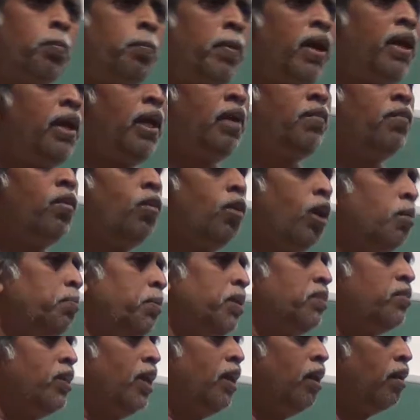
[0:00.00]
bending will
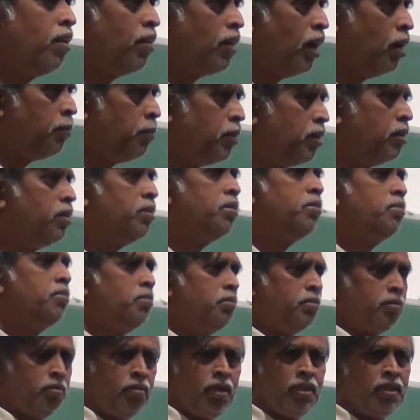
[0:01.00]
not be seen in ground.
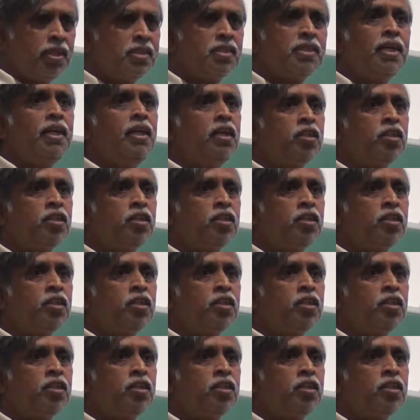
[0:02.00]
As I said,